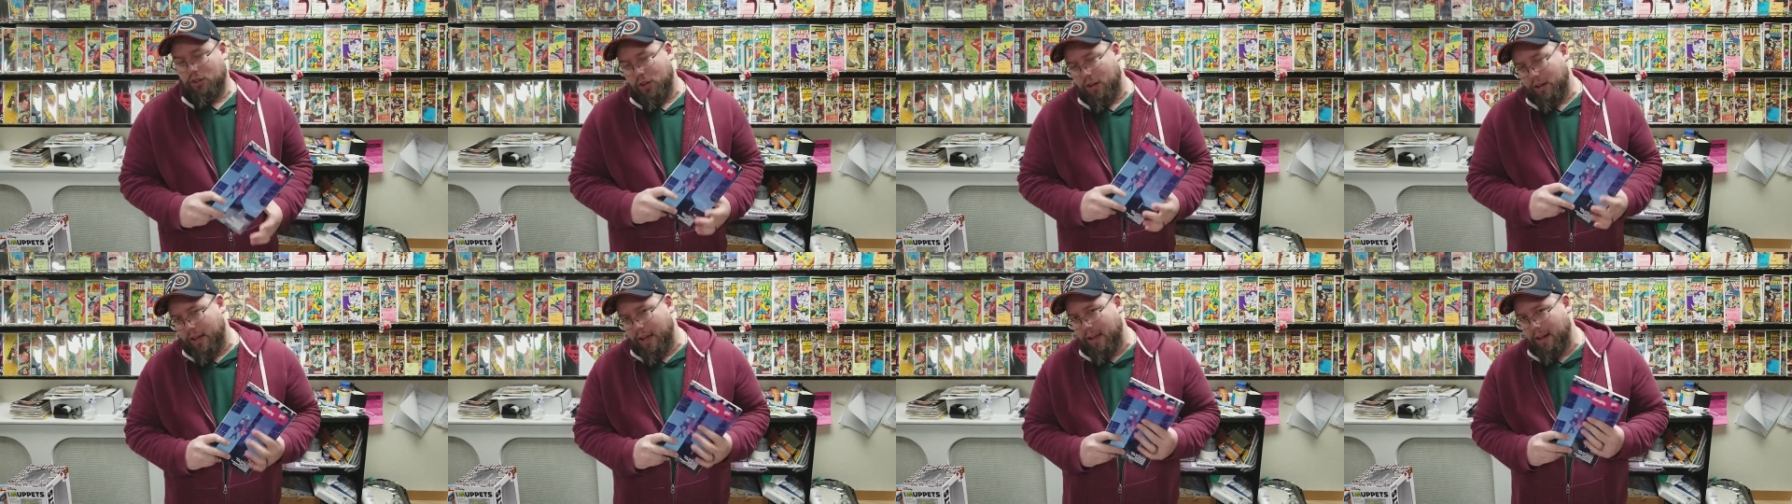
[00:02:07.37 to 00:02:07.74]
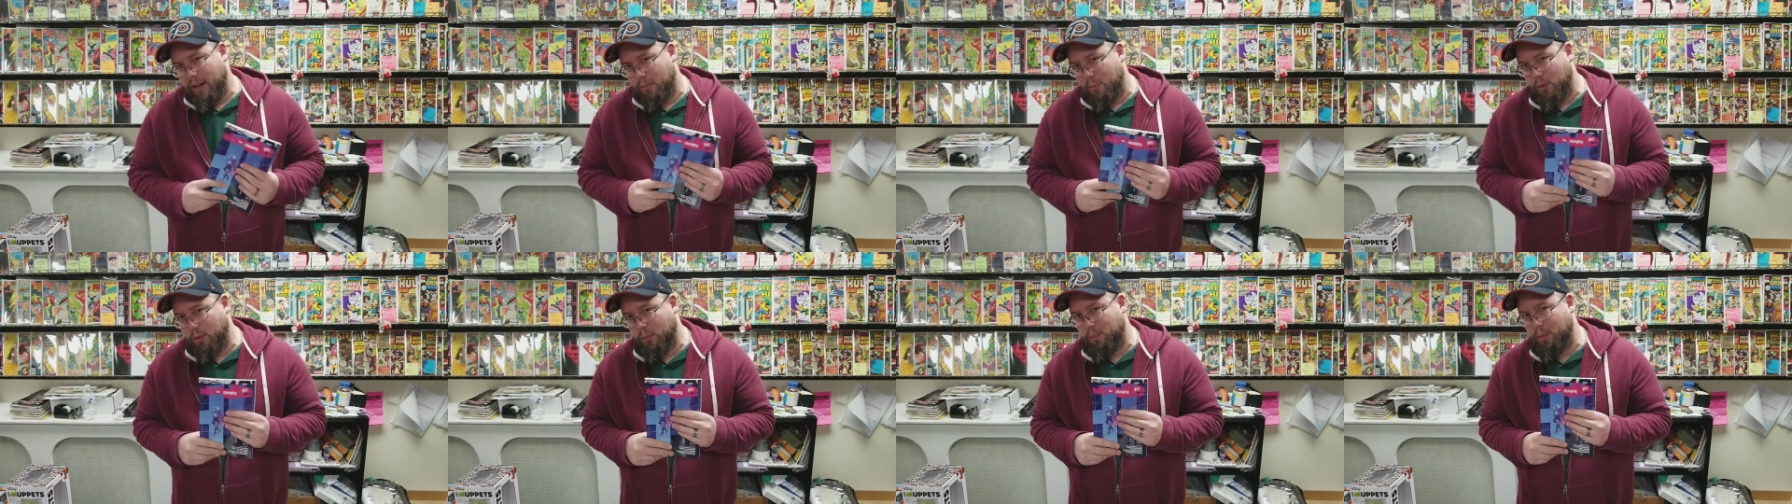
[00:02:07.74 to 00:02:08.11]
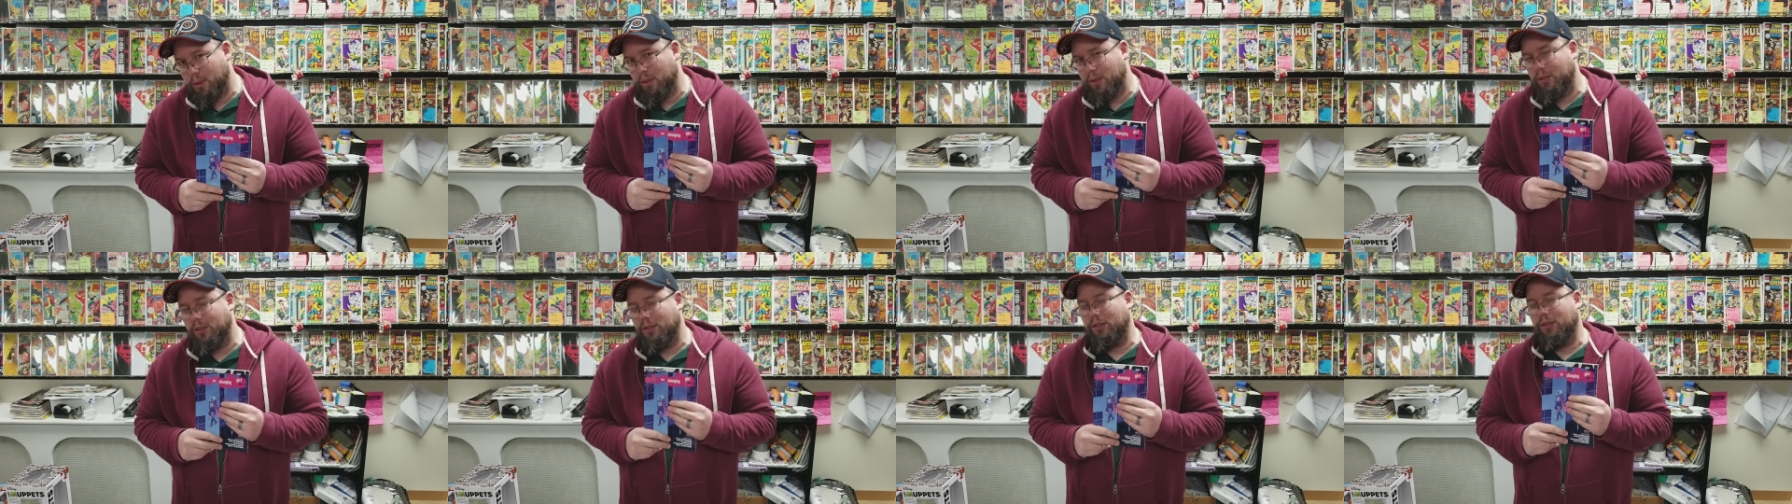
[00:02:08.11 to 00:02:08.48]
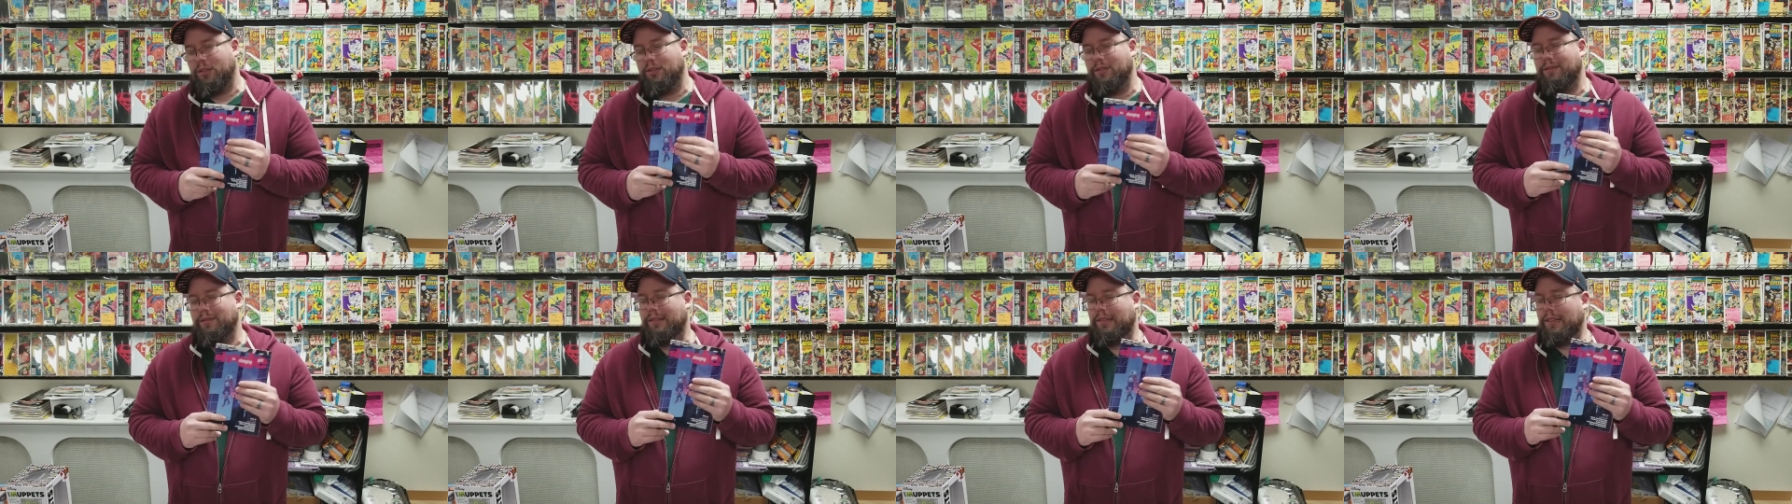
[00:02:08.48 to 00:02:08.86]
young animal books,
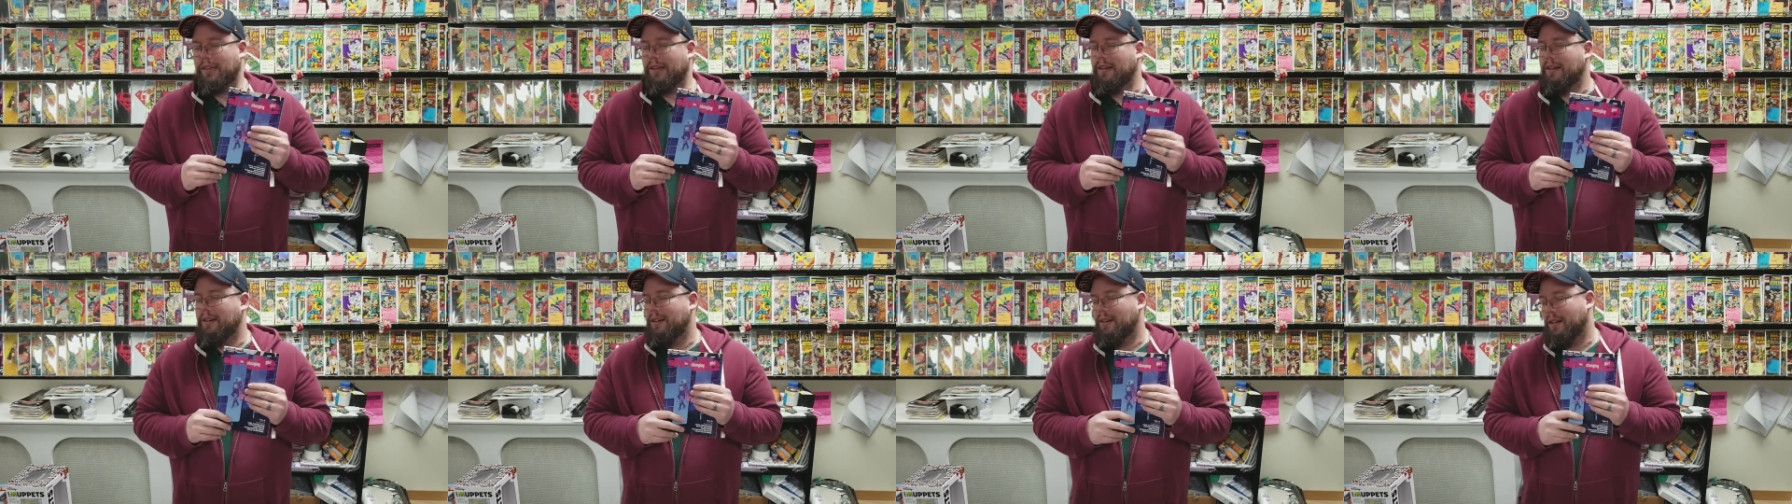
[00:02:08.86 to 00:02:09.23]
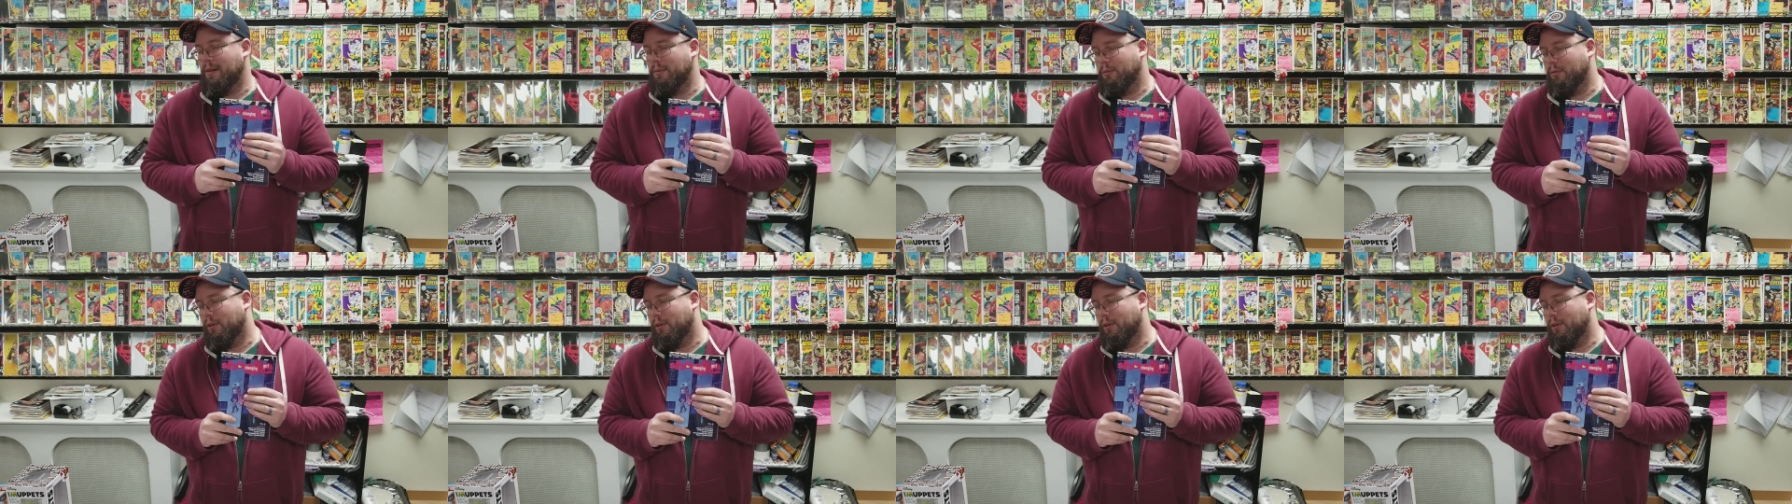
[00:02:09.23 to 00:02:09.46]
and I'm